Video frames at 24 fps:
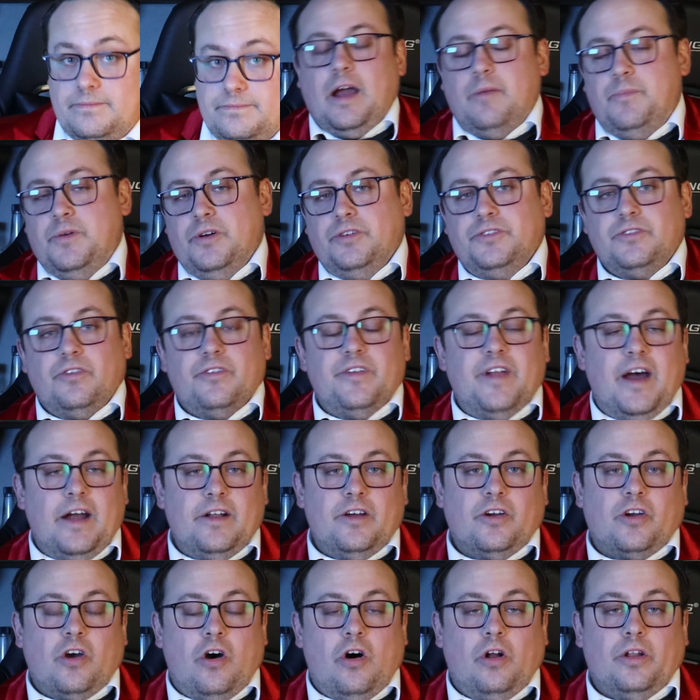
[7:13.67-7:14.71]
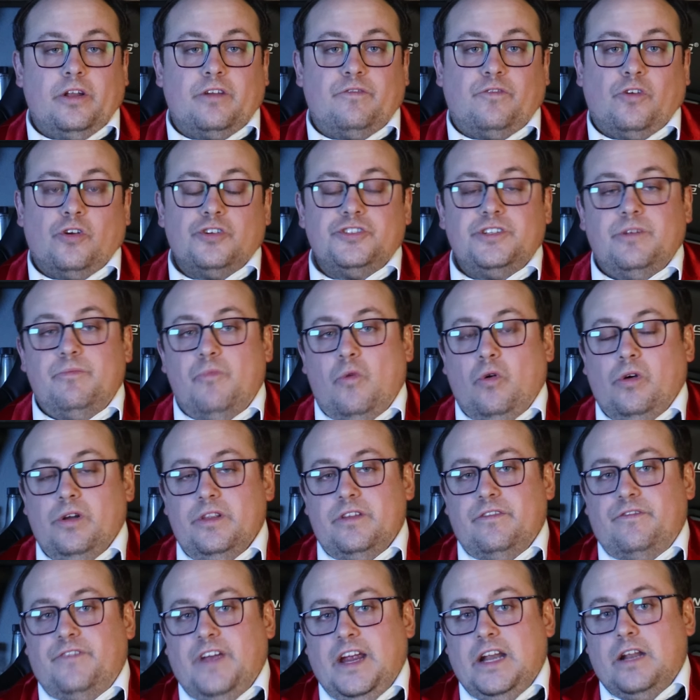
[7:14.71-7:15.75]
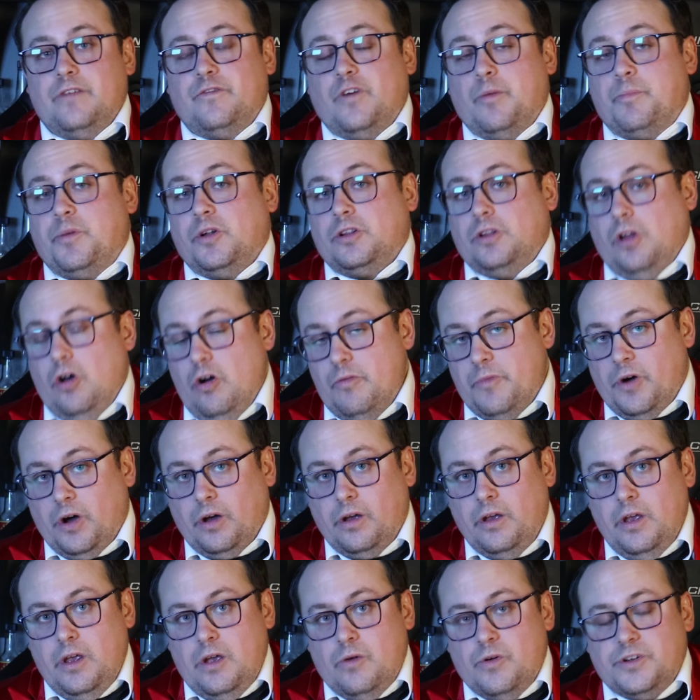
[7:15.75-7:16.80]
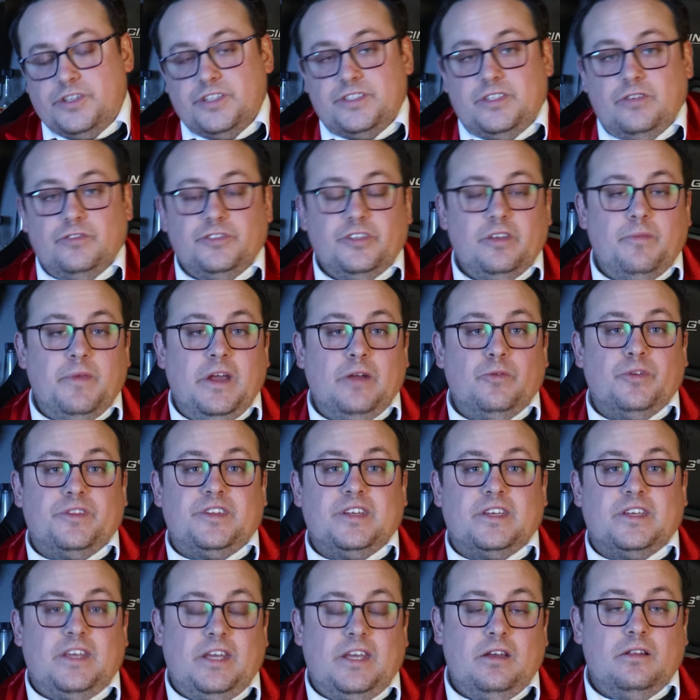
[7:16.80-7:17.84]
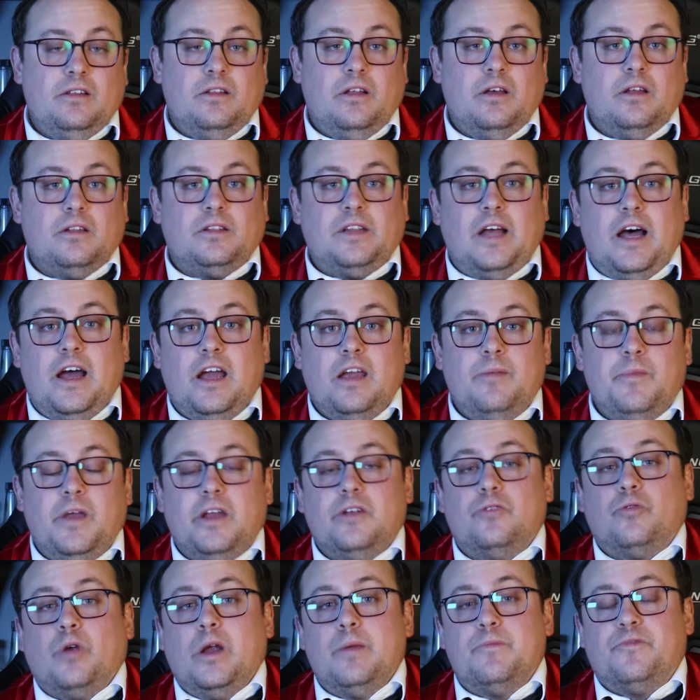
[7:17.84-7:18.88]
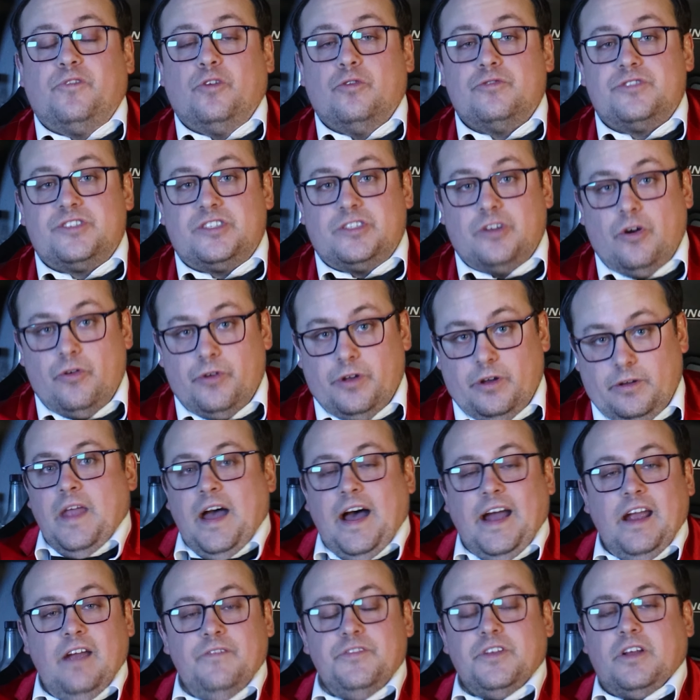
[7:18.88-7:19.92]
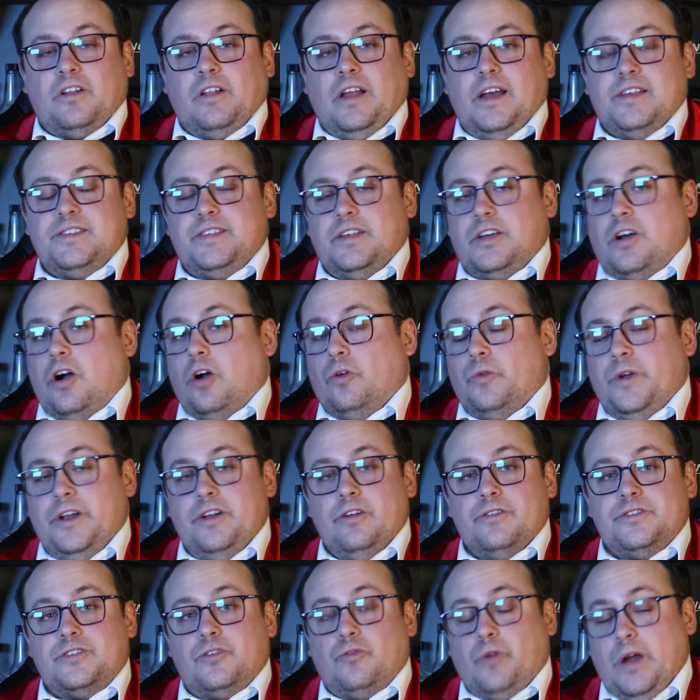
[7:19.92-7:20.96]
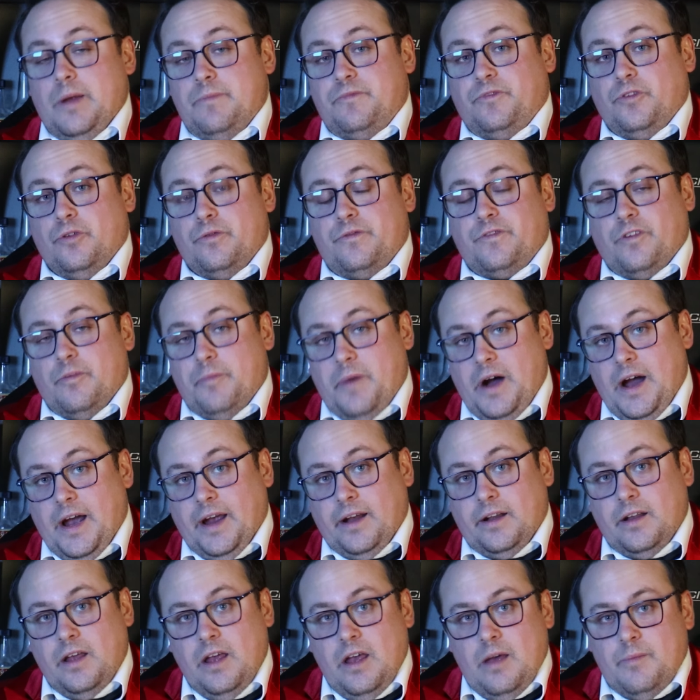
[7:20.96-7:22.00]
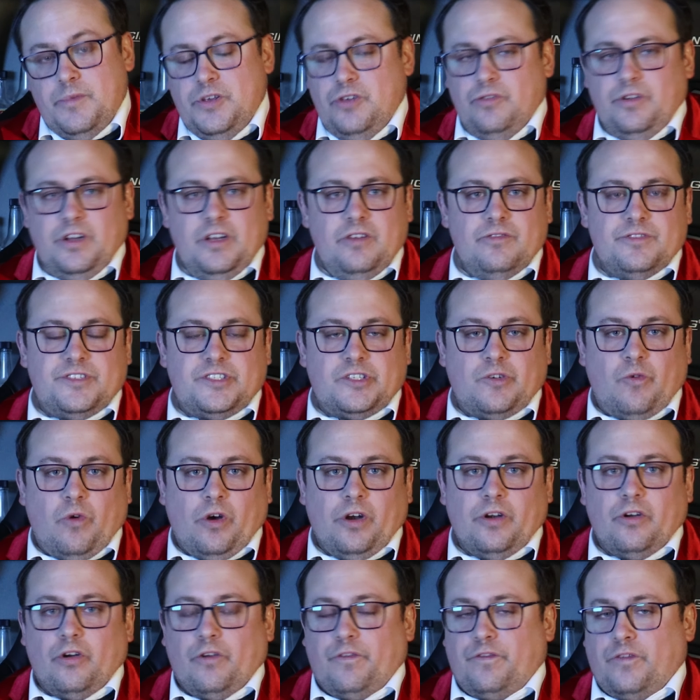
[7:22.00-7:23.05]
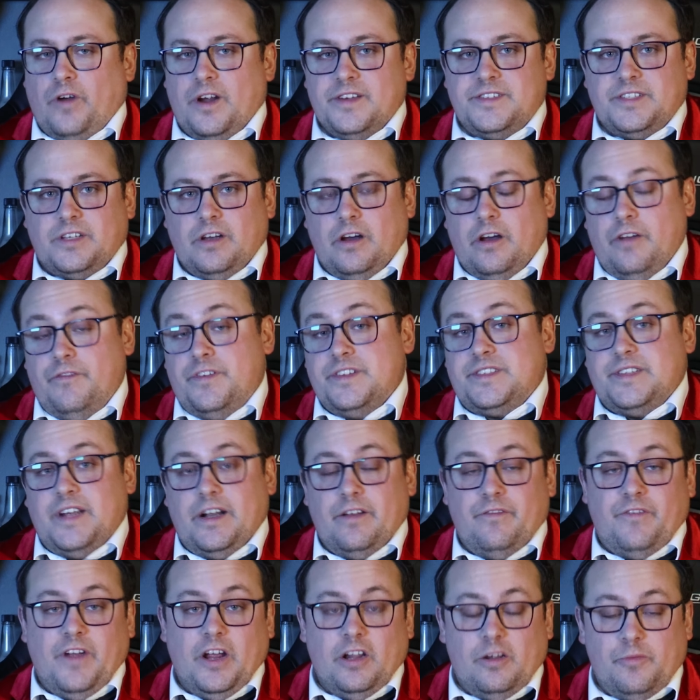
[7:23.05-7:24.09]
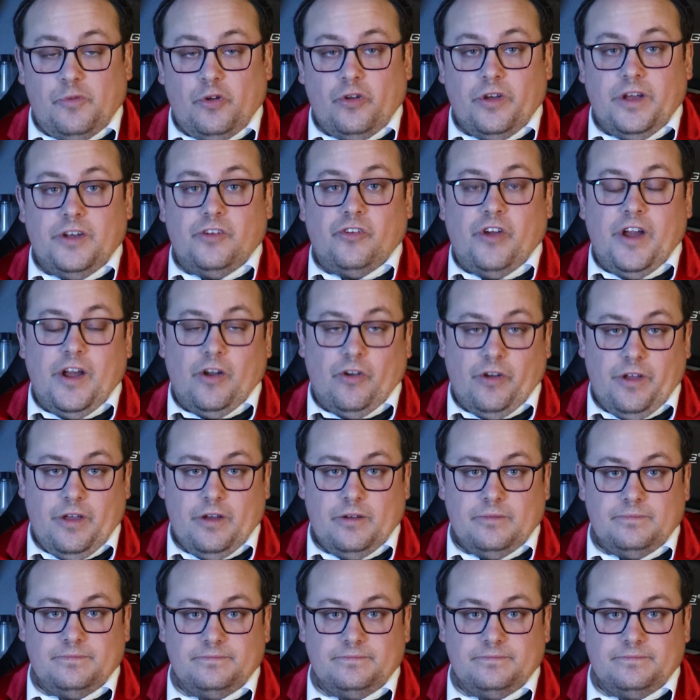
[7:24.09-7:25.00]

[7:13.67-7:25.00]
I built our non-alcoholic version more in the vein of a Paloma, which is usually made with tequila, lime, and grapefruit soda. I have the classic Jarritos grapefruit for mine, but you can use Squirt or Fresca if it's not available in your area.